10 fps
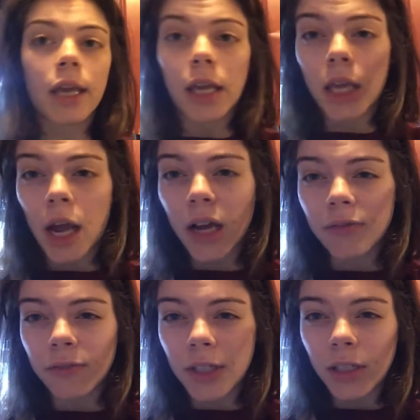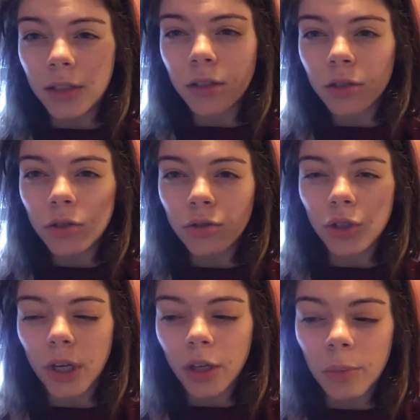like a caffeine
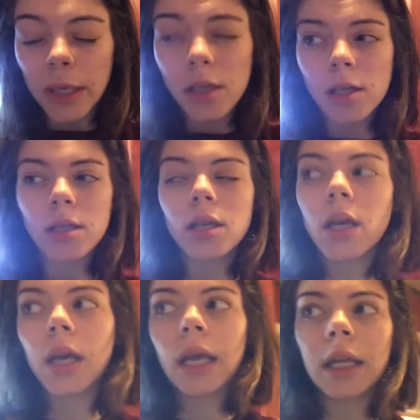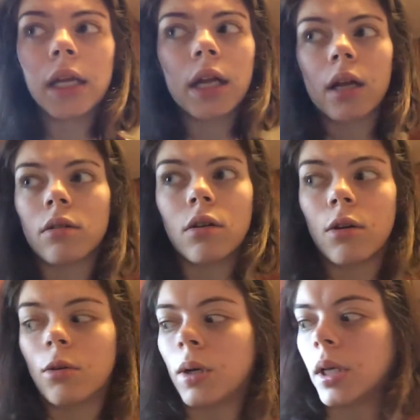drink mix in it. I don't
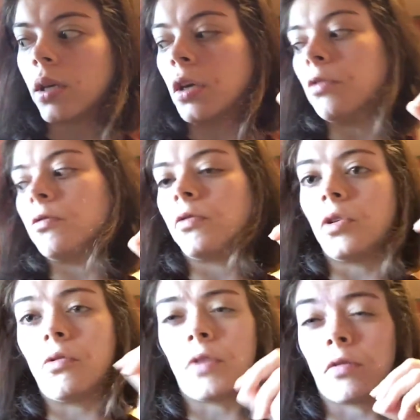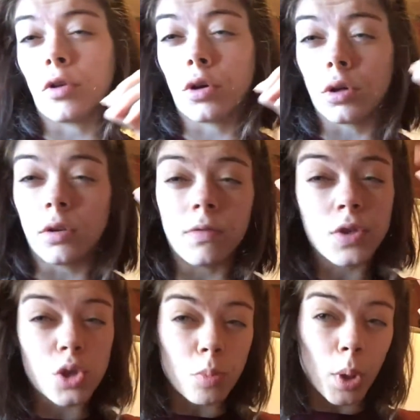know if you've ever heard of
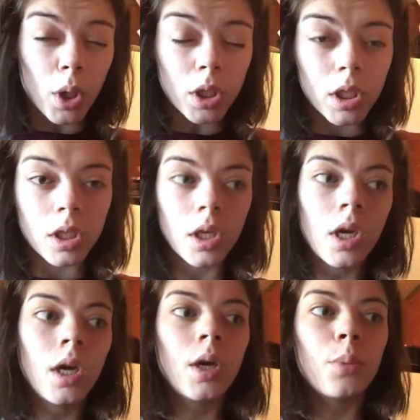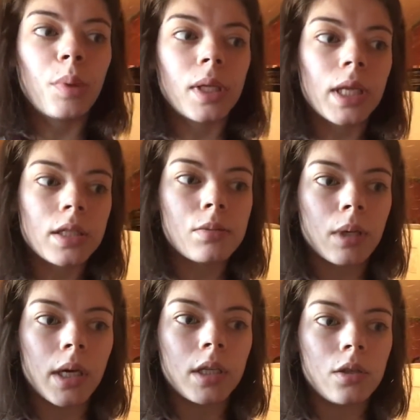Spark but that's what I